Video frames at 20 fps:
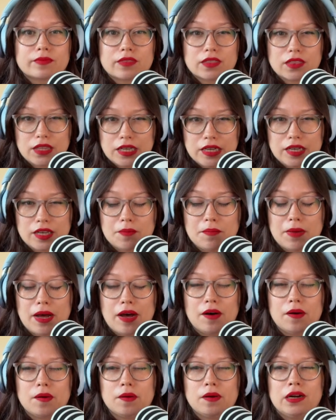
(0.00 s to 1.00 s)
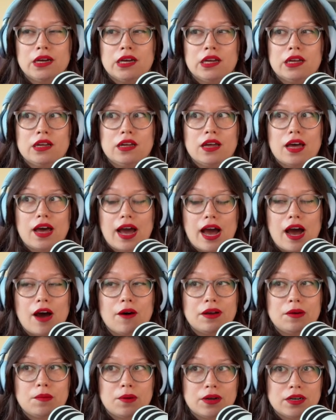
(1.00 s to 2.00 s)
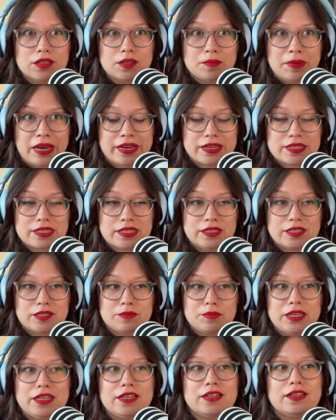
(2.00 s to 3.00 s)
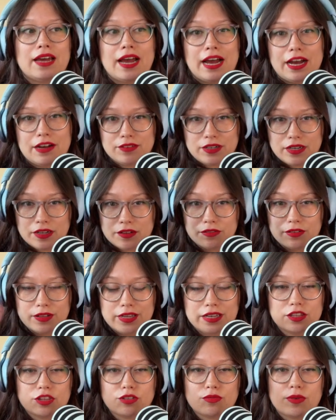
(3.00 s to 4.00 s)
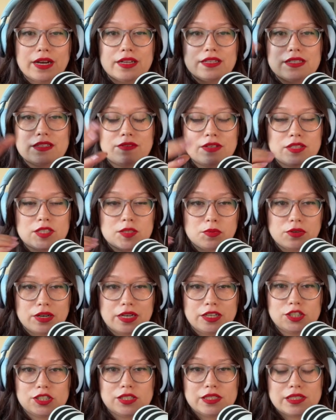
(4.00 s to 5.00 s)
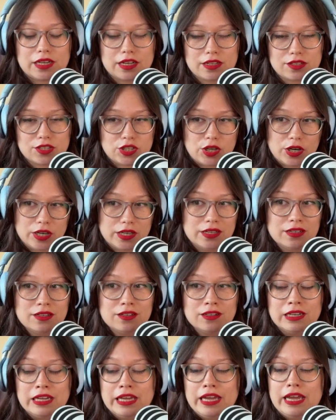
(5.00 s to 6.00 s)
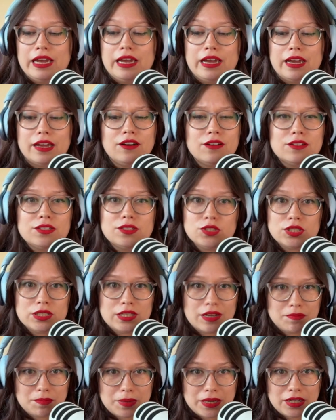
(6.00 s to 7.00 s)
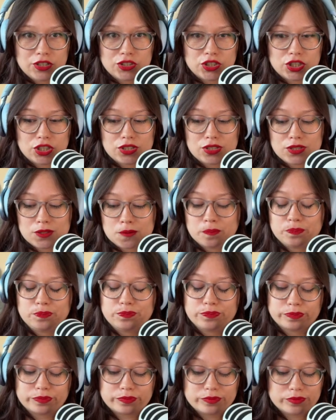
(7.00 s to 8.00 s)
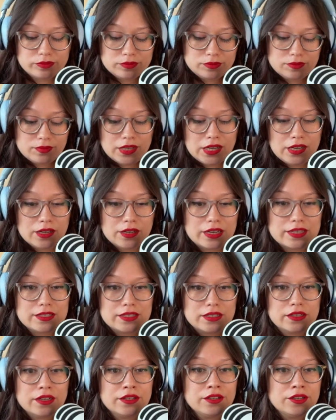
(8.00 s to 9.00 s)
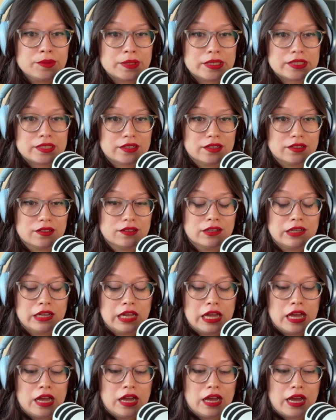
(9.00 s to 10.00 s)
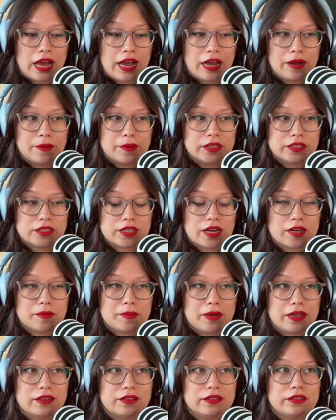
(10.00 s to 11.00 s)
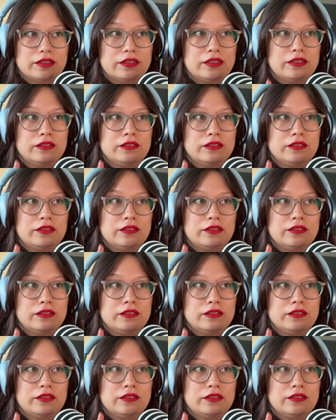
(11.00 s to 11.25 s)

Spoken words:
think about how I wanted the magazine to be and have enough like threads of inspiration to get started and also just have pictures. Because another reason I want to talk about like